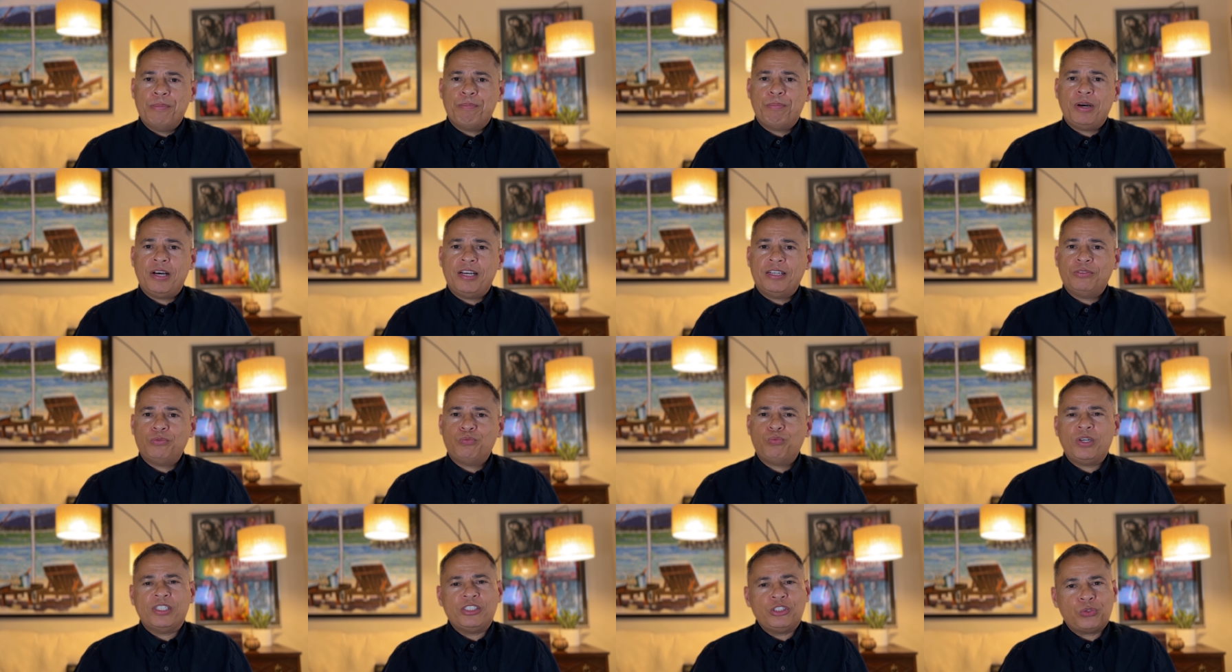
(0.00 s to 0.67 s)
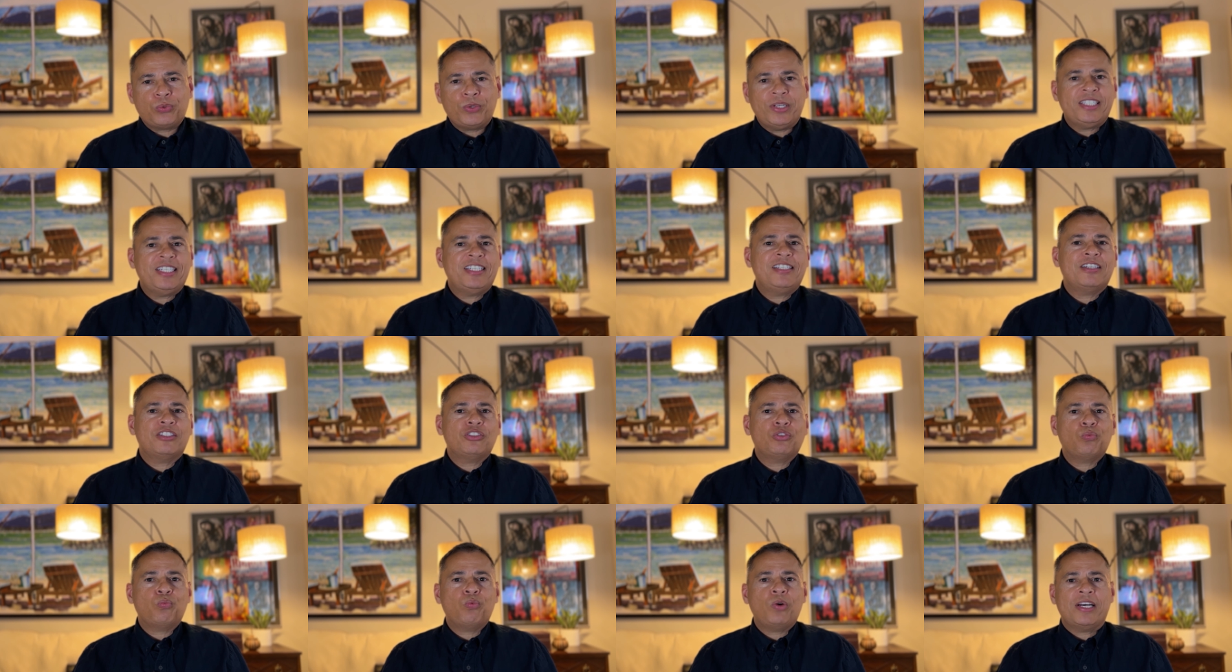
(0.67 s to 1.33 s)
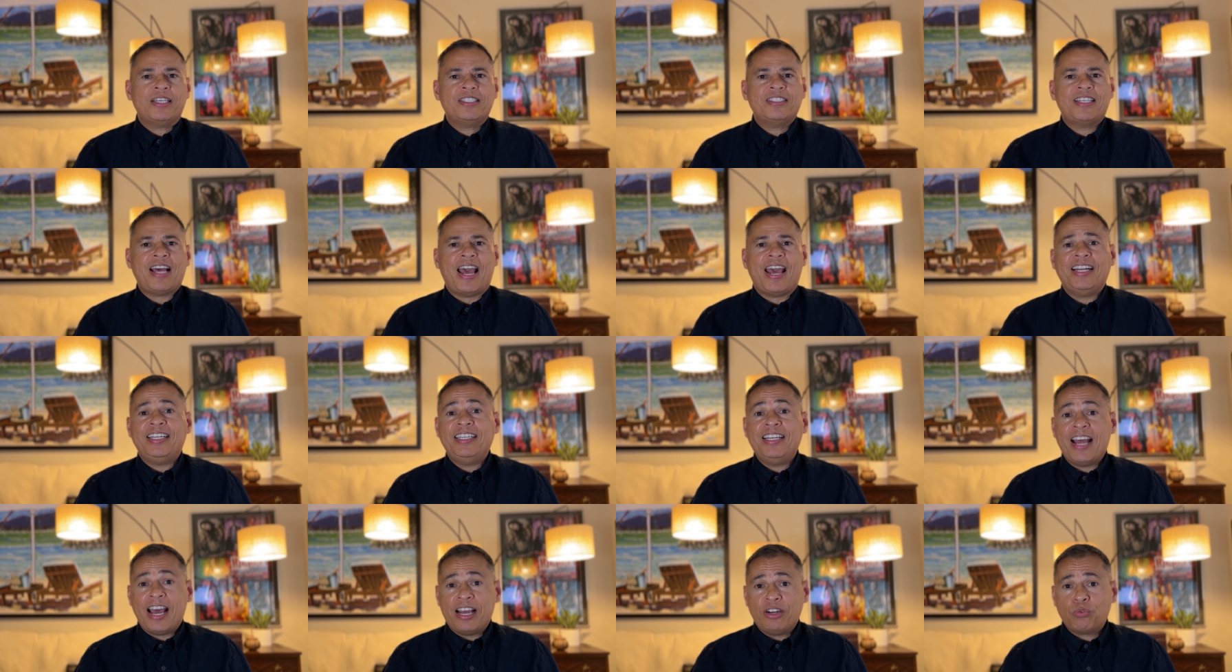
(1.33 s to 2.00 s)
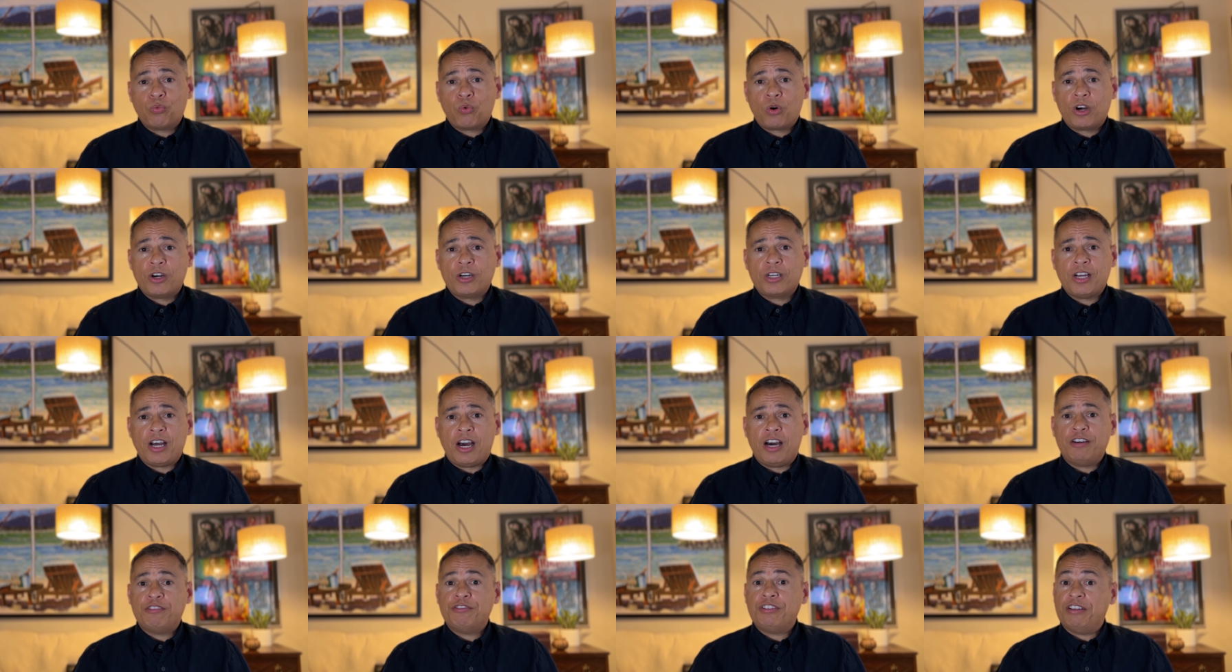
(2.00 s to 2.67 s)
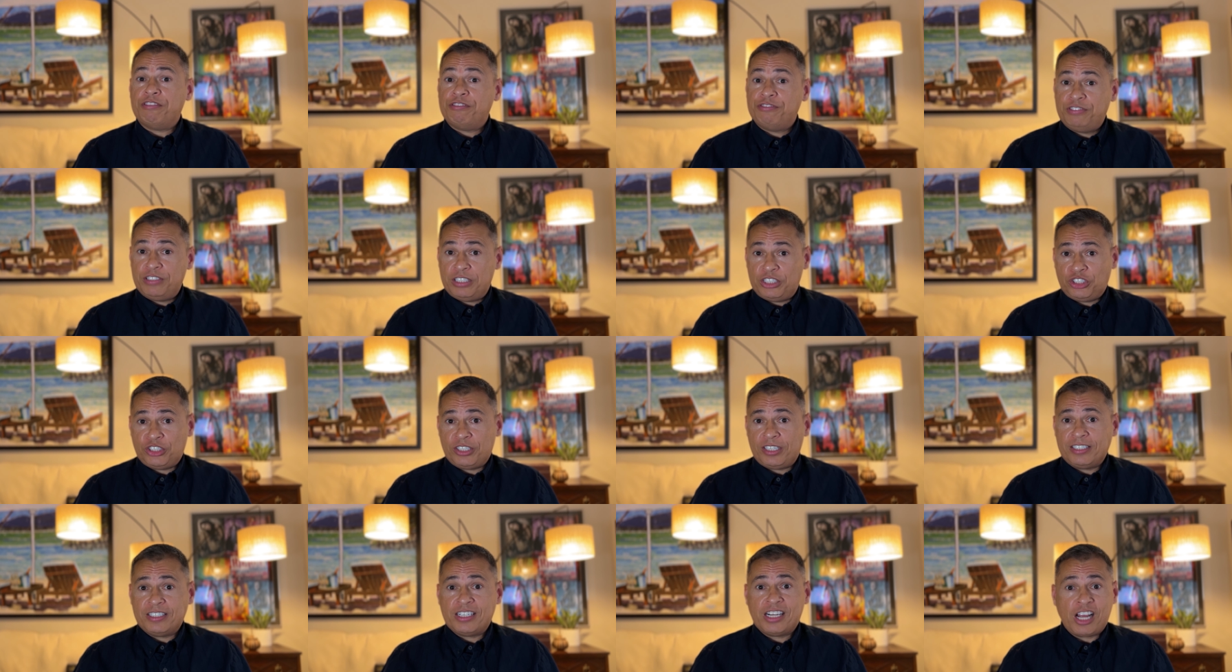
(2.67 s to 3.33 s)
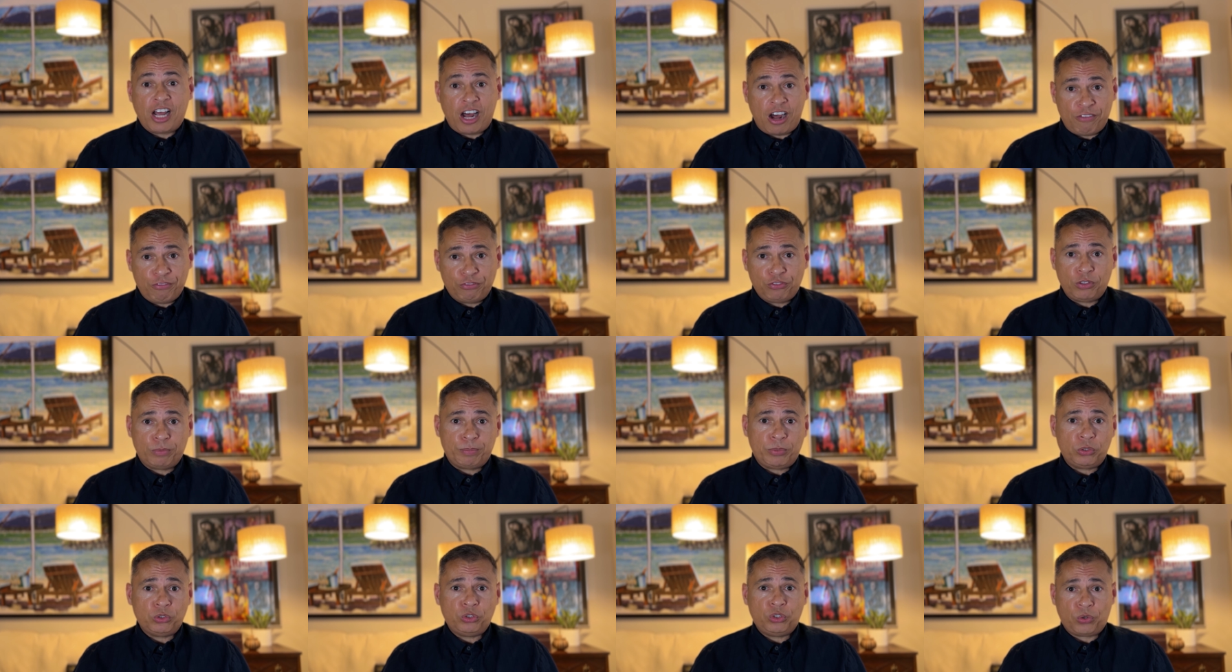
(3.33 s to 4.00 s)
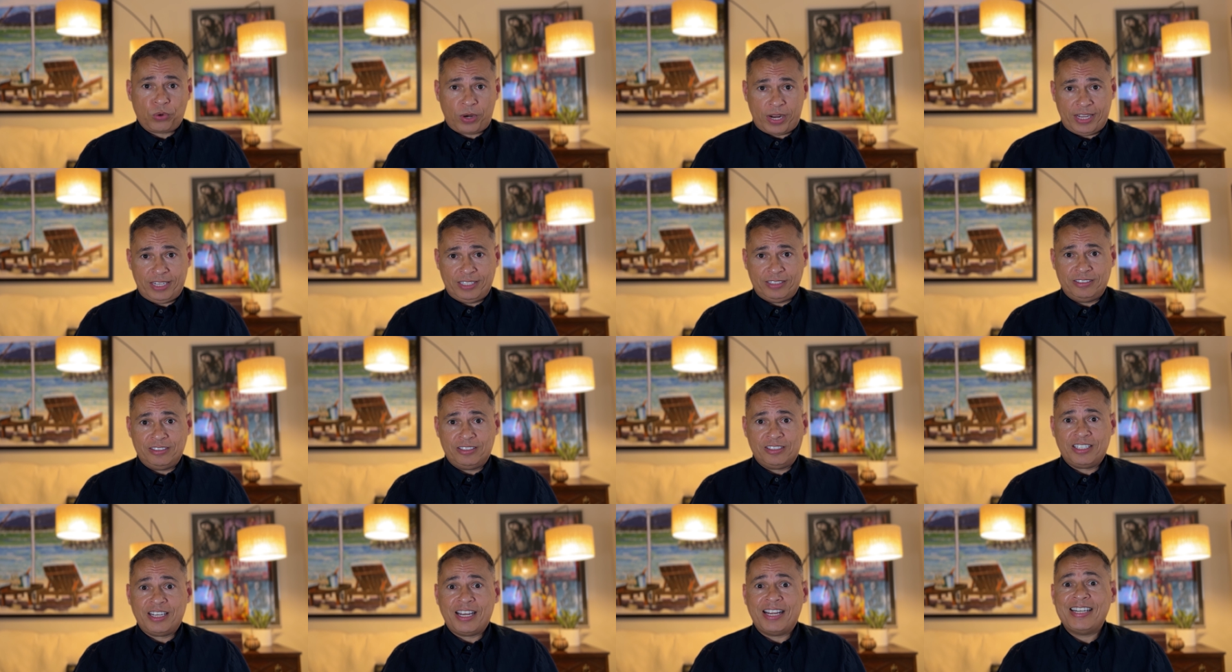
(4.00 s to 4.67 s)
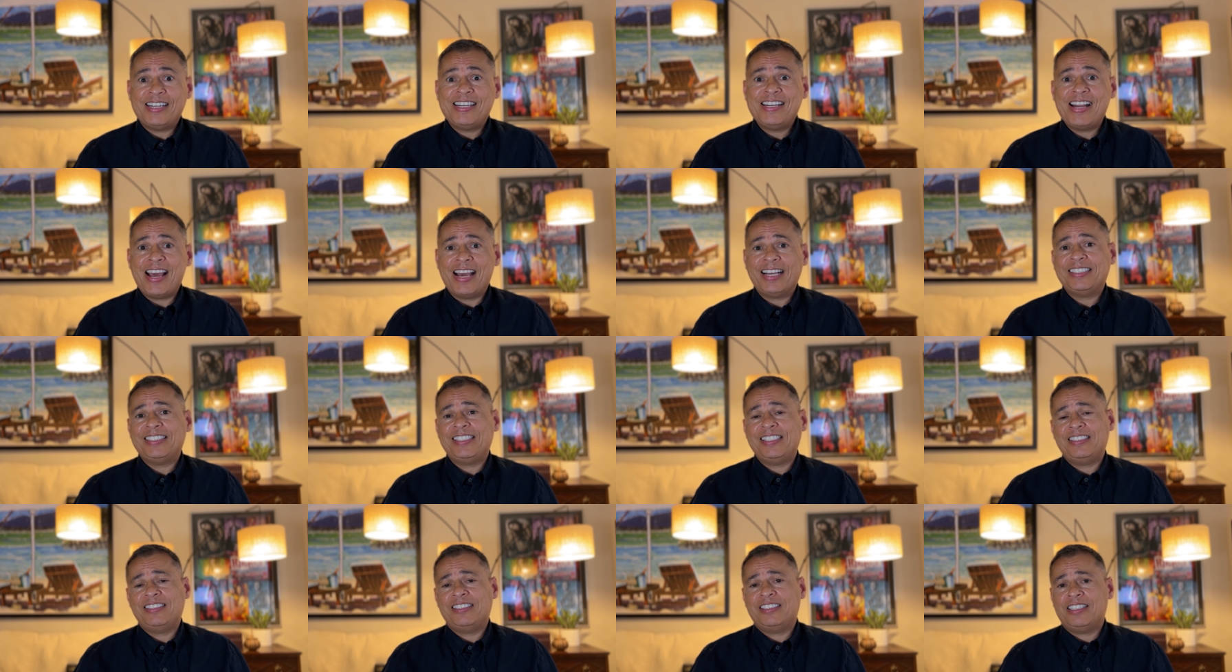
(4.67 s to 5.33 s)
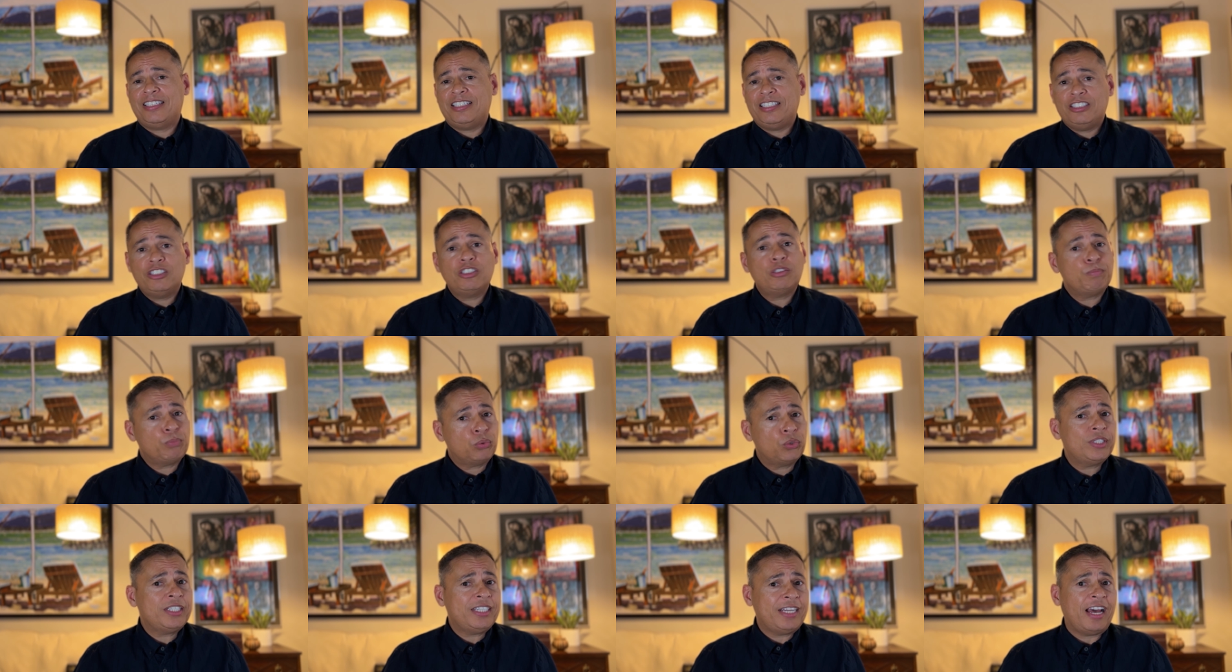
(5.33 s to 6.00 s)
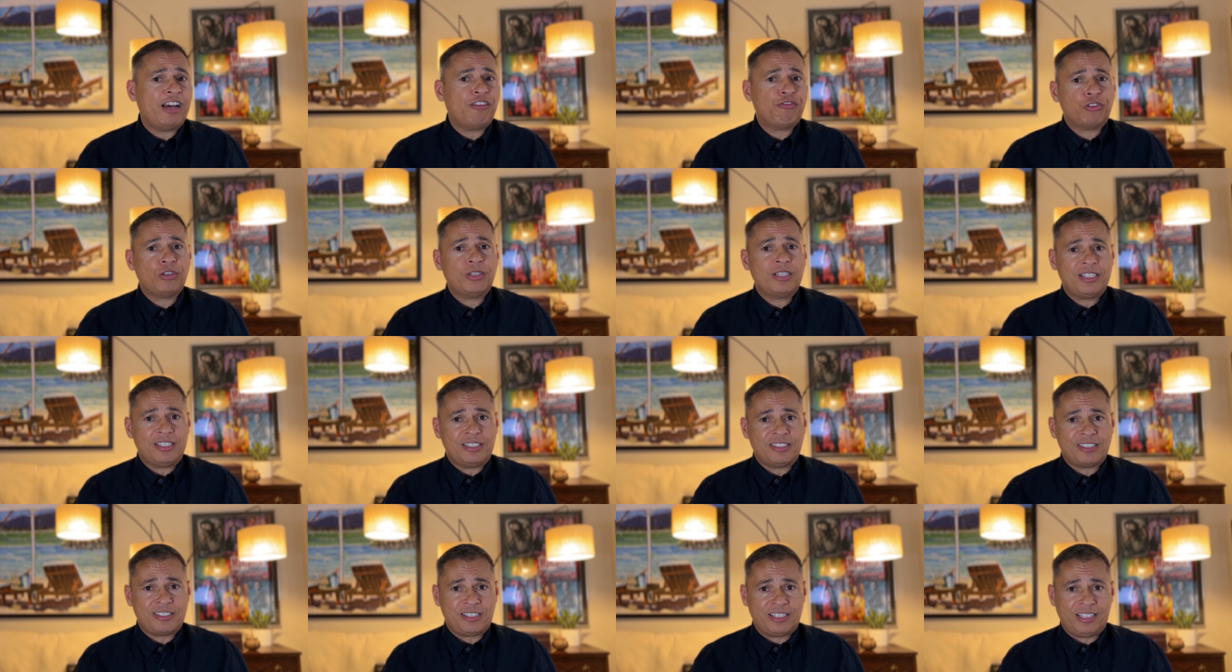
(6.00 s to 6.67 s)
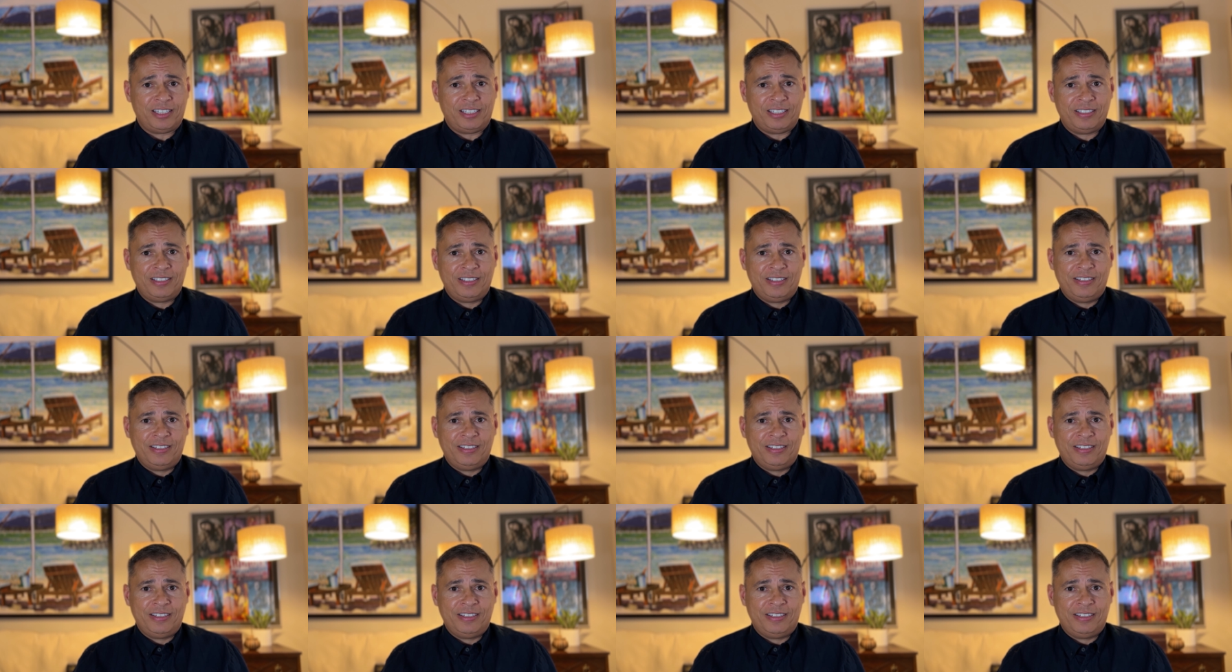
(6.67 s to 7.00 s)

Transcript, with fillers: But what greeted us was a network of efficient, comfortable trains connecting cities pretty effortlessly.